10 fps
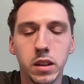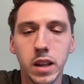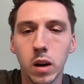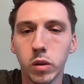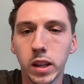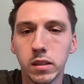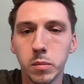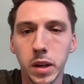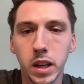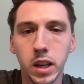that will need to
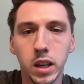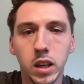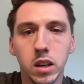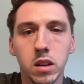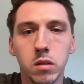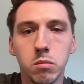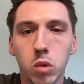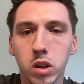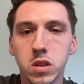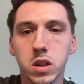be
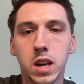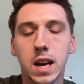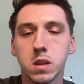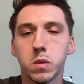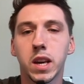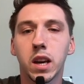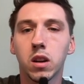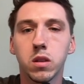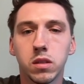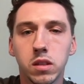monitored as we get
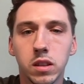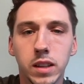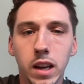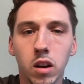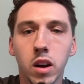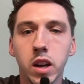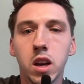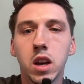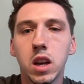closer to the deadline.